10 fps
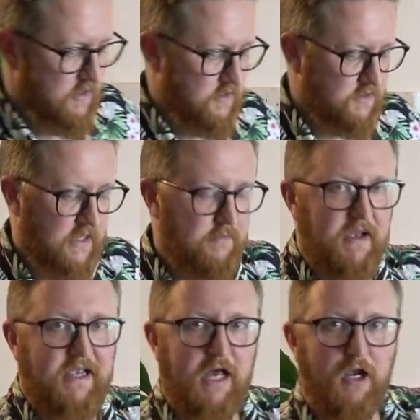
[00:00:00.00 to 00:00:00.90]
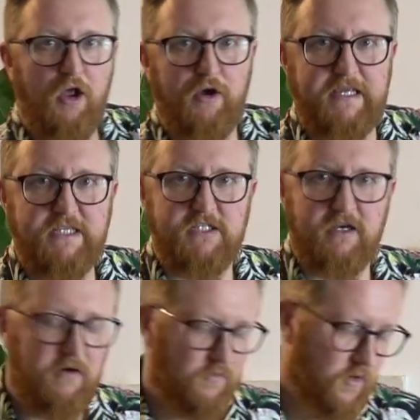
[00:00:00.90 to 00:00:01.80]
That'll make it a lot
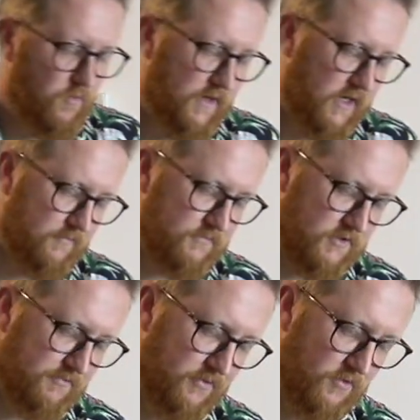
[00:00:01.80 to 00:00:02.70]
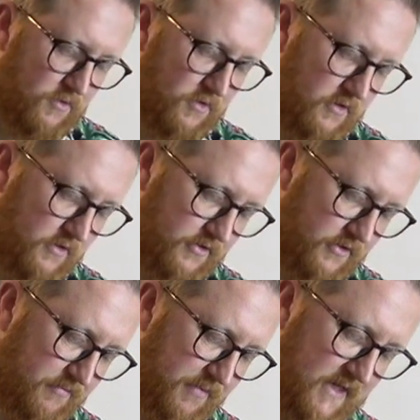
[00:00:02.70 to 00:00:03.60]
easier when we come to pour
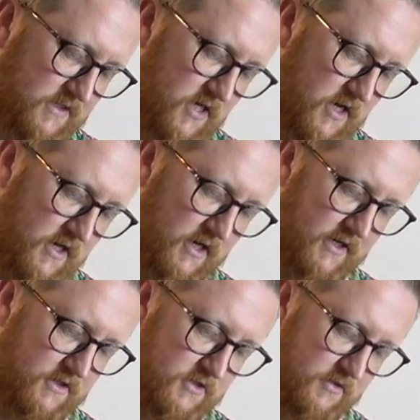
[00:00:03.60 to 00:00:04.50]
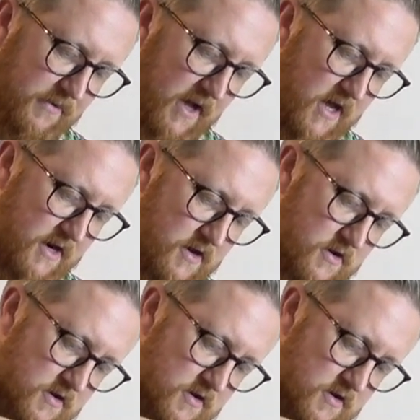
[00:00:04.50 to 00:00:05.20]
the batter into the pan.